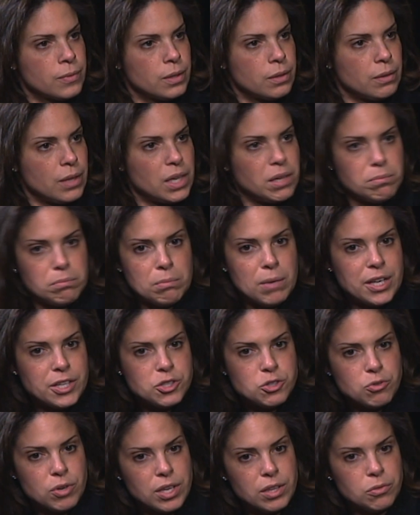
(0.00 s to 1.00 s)
That my
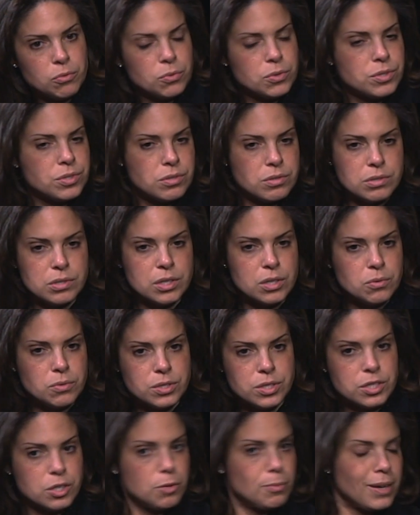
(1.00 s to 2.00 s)
strength was, you know,
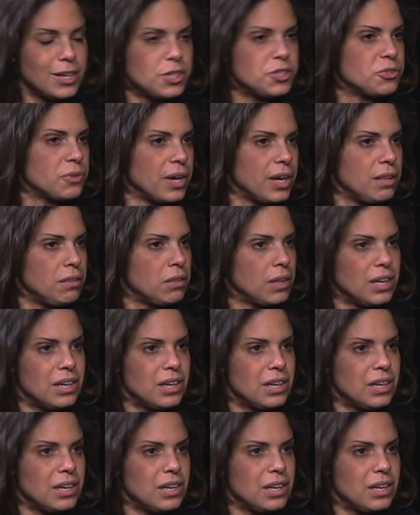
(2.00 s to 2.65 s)
was still my strength.